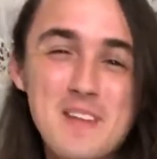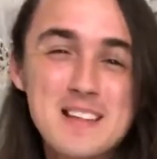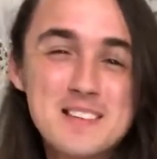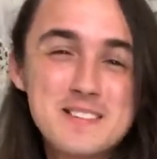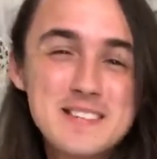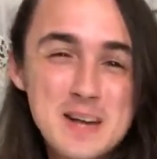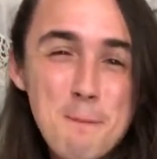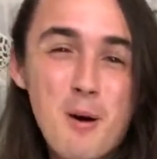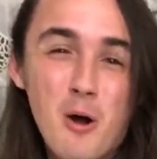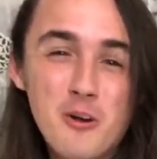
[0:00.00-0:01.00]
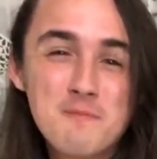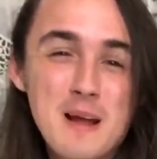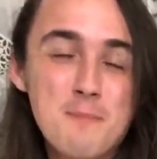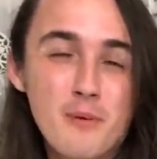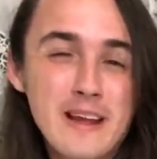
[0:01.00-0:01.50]
There's some part of my
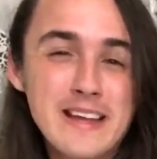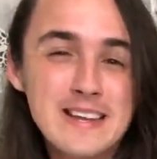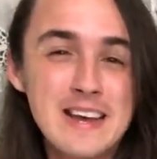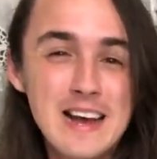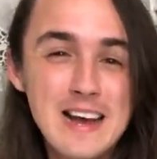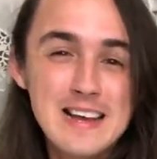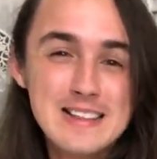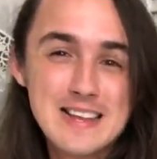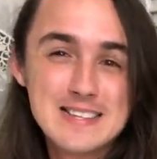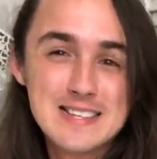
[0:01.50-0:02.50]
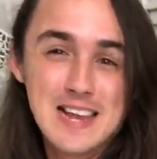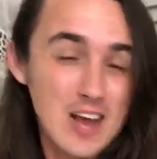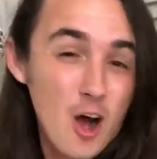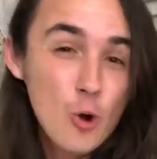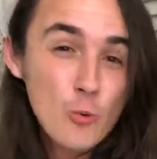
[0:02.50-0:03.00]
brain that's like,
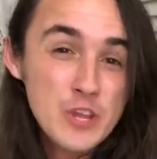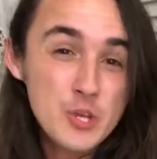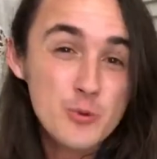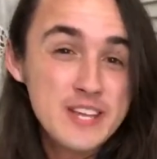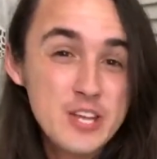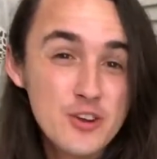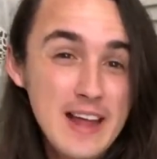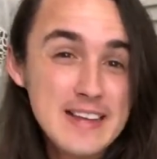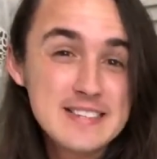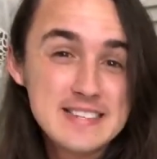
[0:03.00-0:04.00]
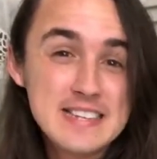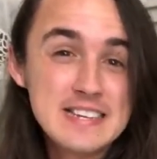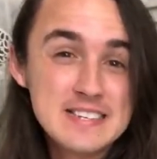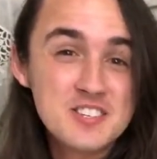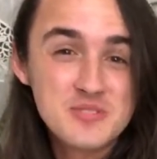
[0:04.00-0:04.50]
oh, when you hear a
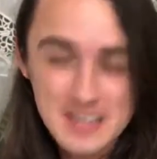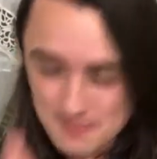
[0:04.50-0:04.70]
sneeze, you say